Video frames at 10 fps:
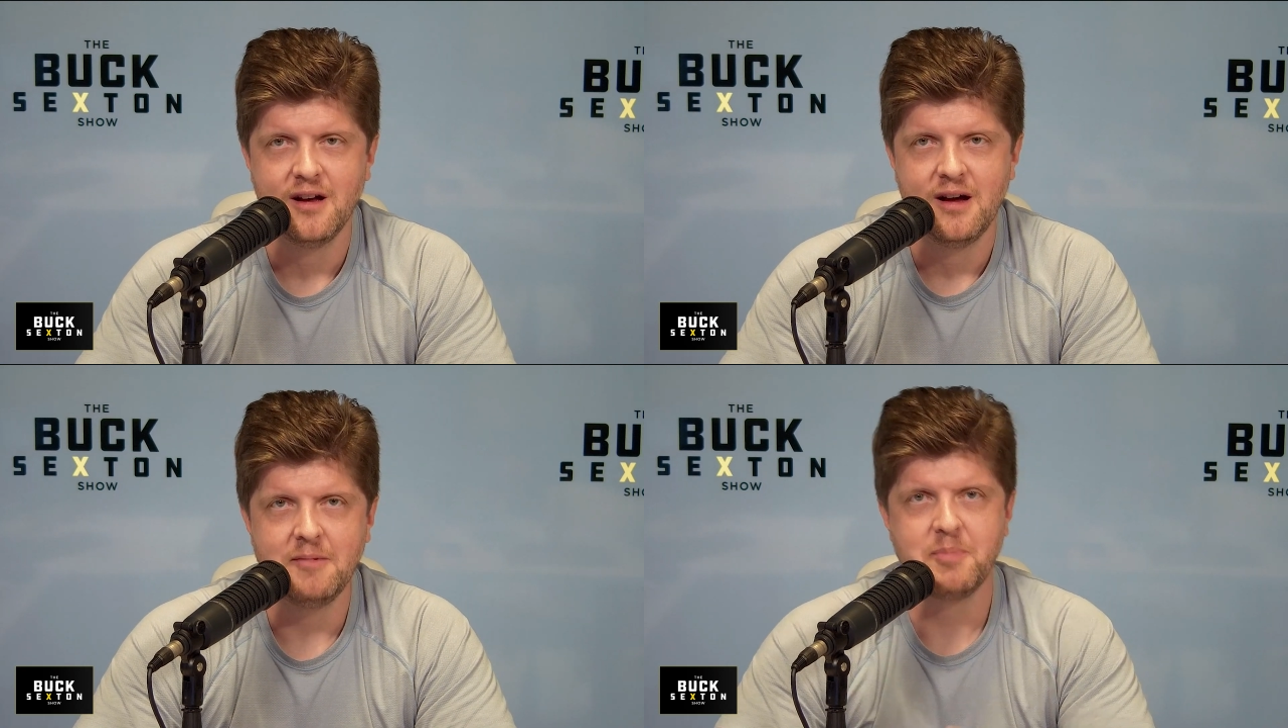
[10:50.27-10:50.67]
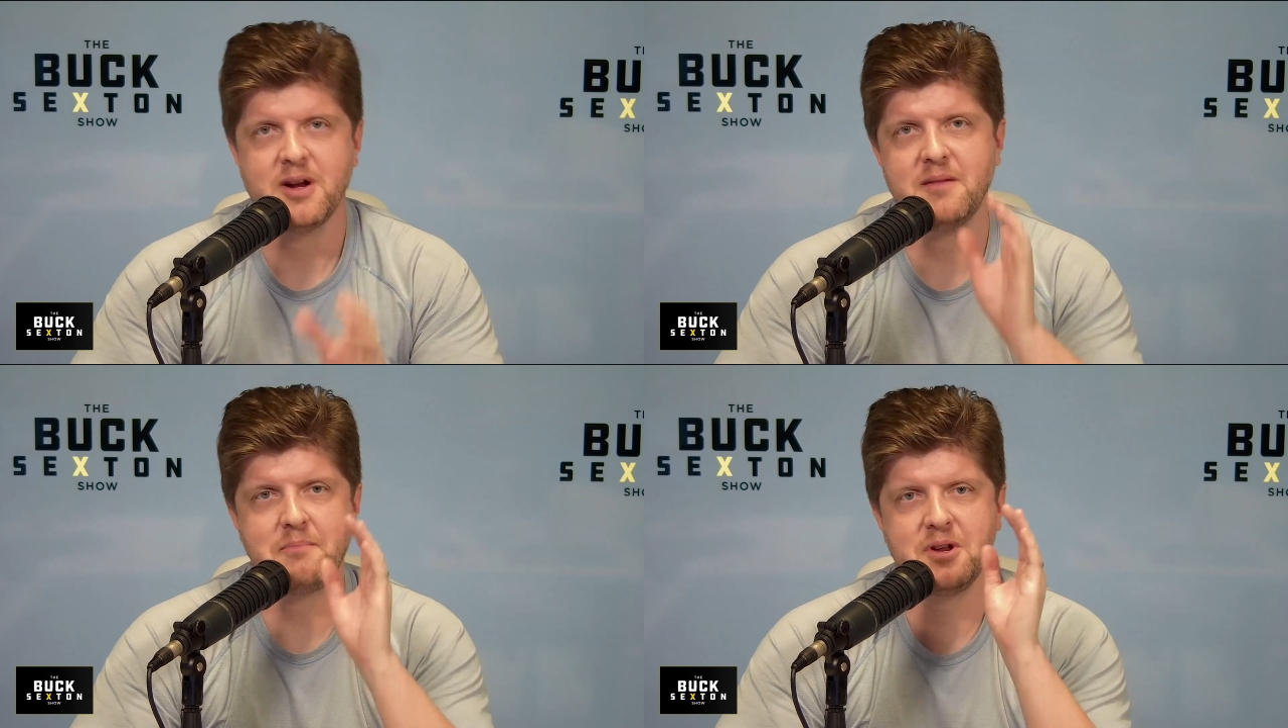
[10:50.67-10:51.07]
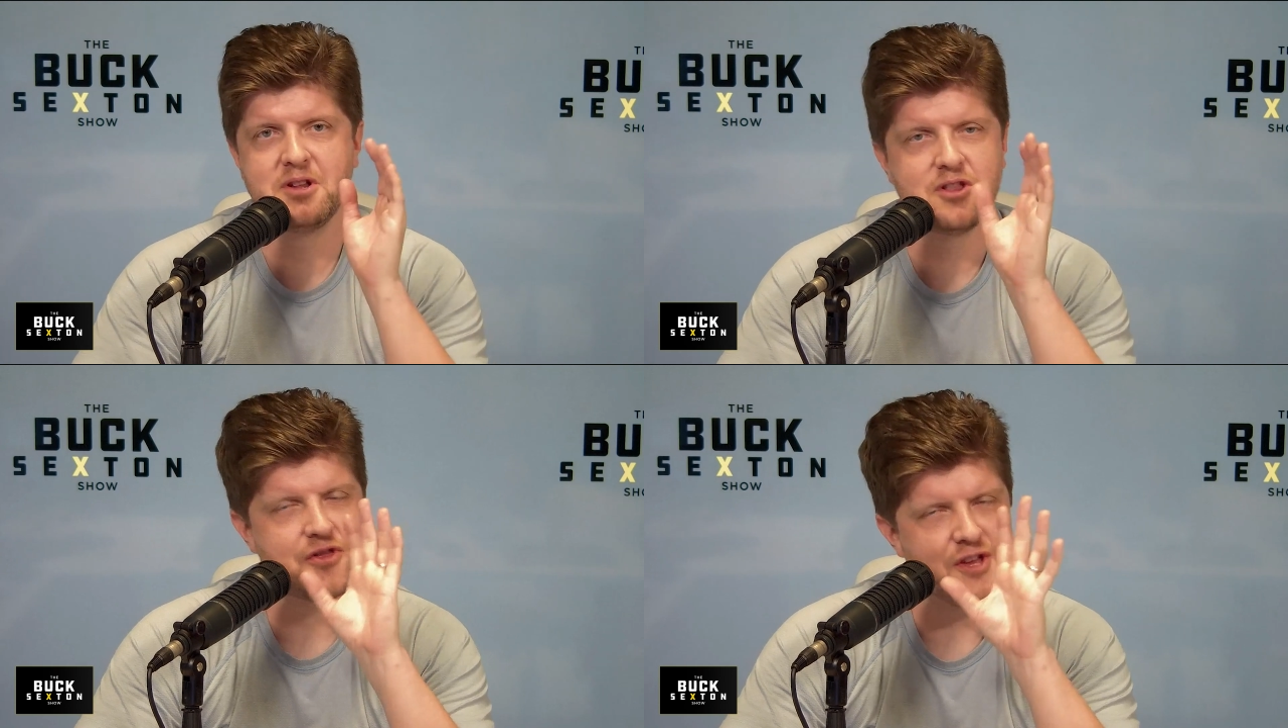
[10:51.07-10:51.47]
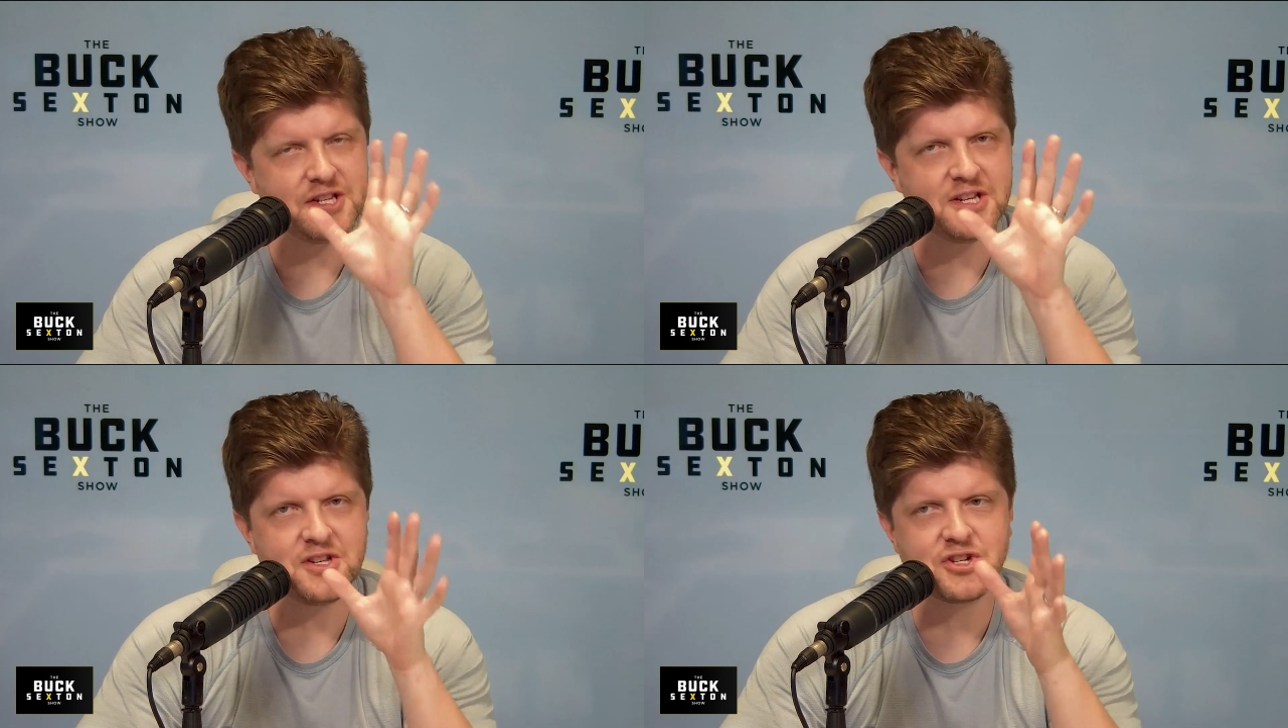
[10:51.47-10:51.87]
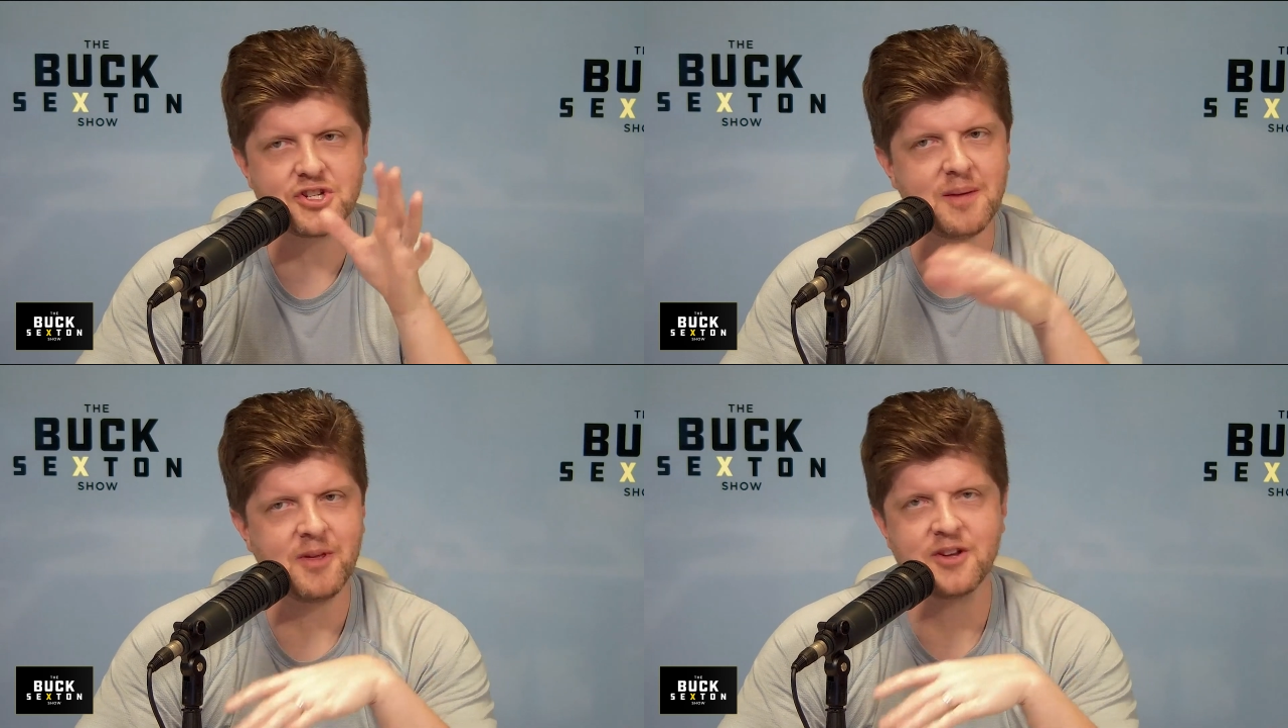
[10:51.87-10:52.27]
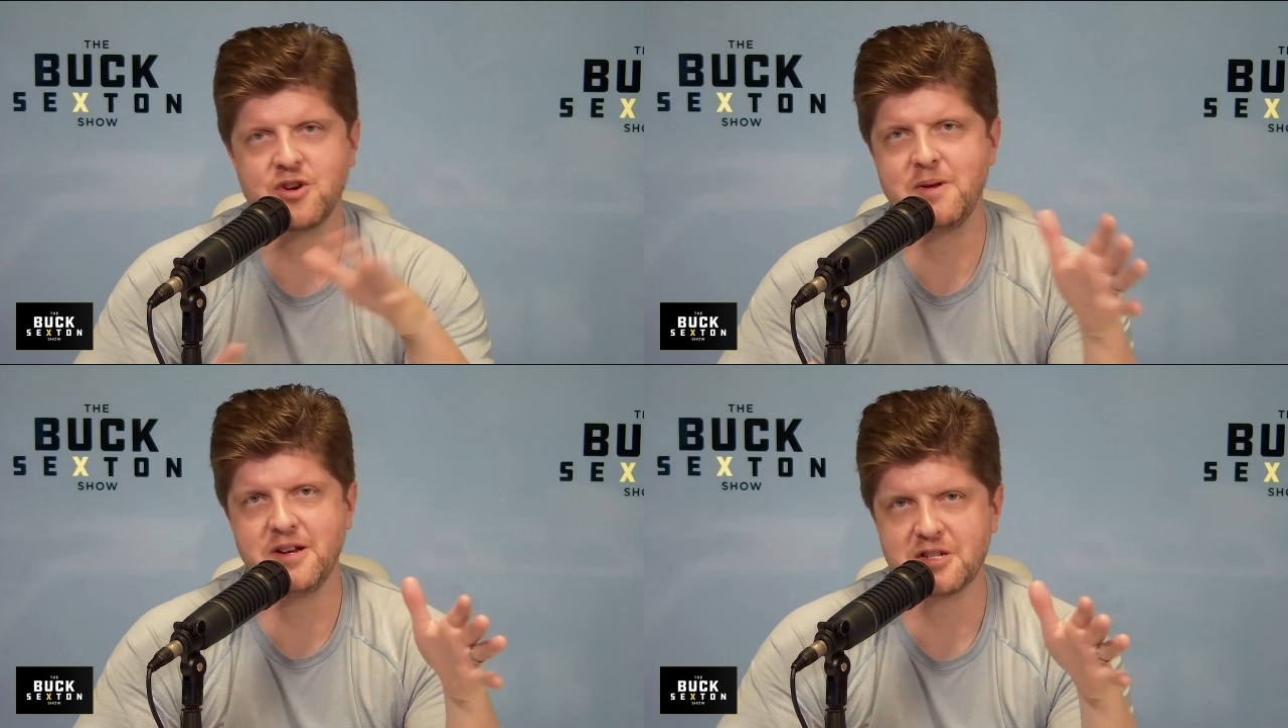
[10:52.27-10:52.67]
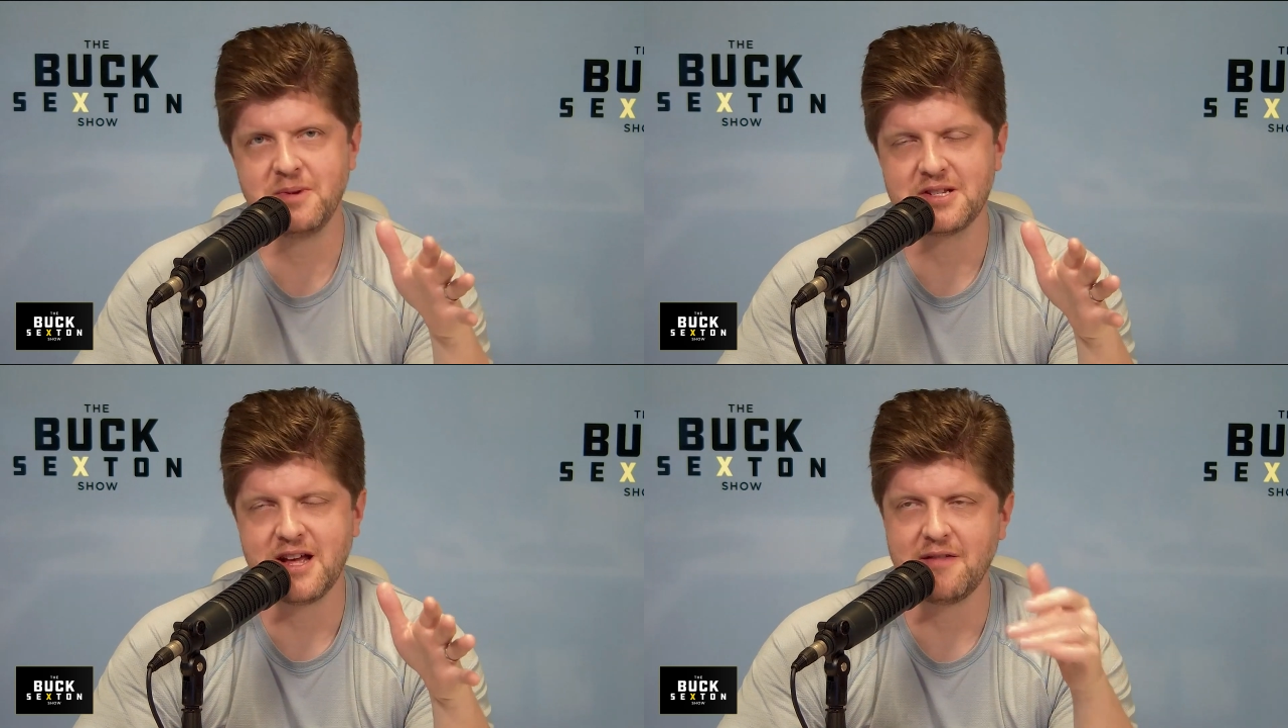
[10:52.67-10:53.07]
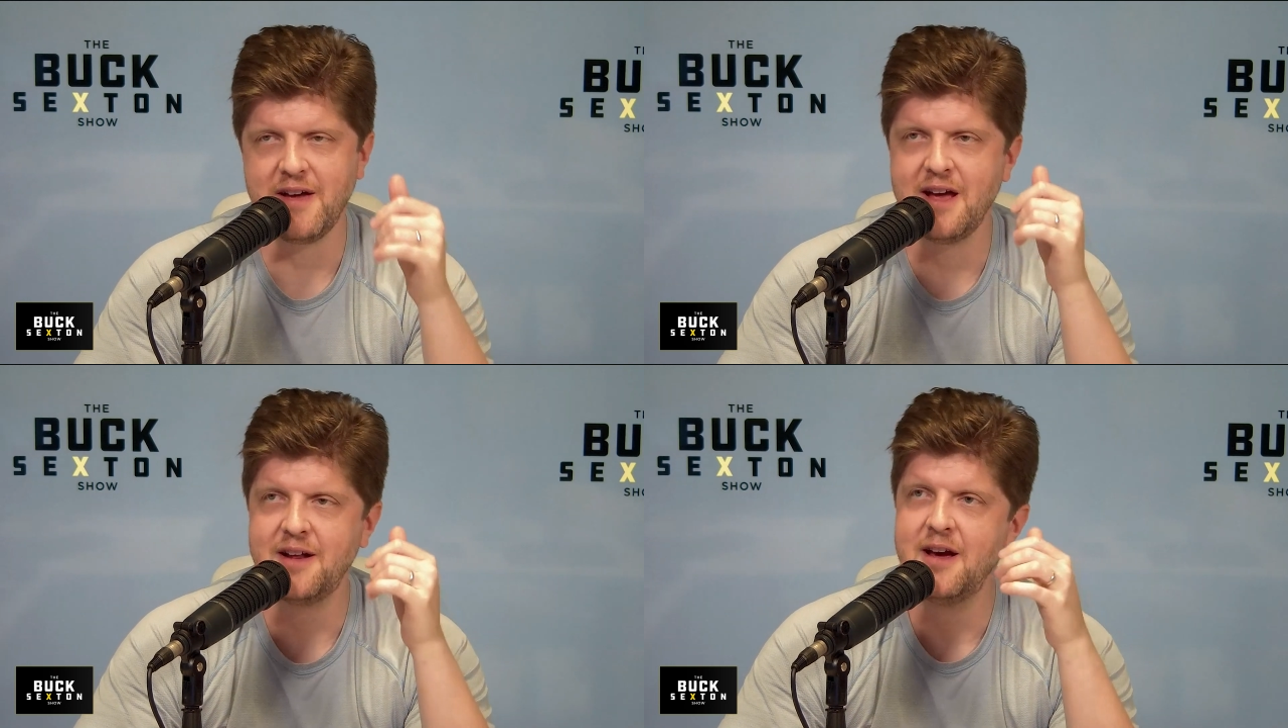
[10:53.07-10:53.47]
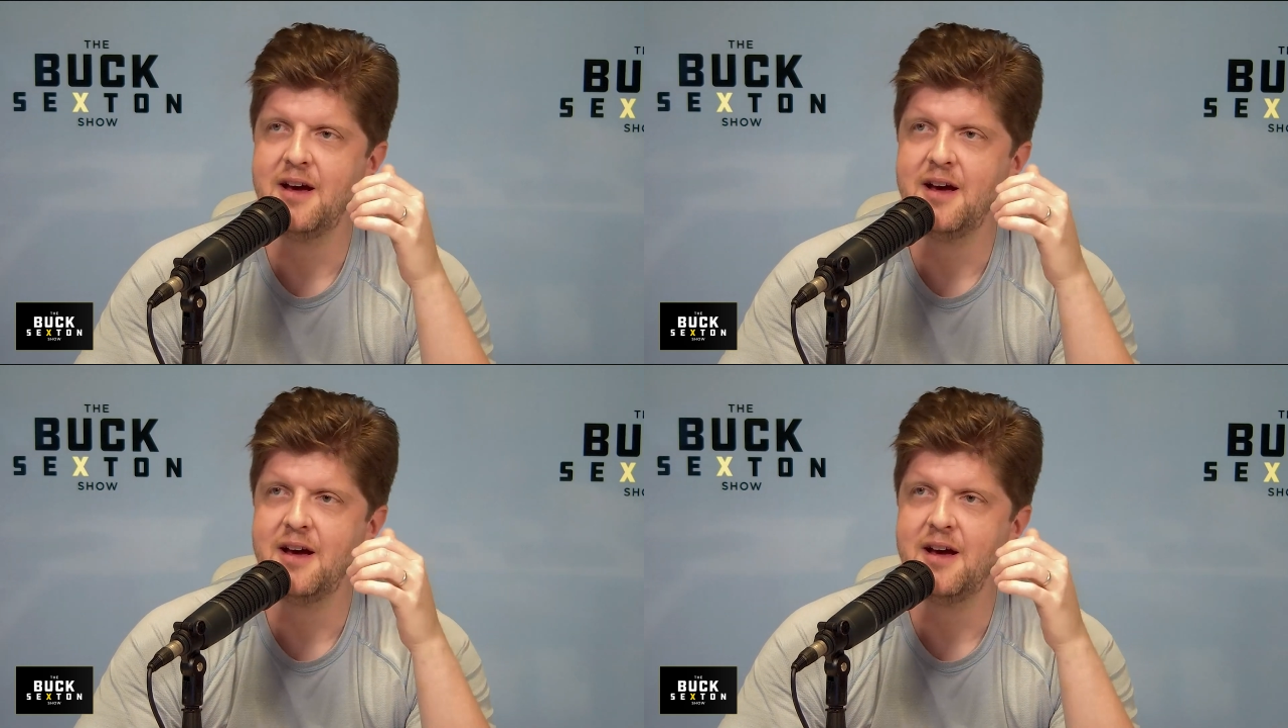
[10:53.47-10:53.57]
I mean, but this isn't just something that should be dismissed out of hand,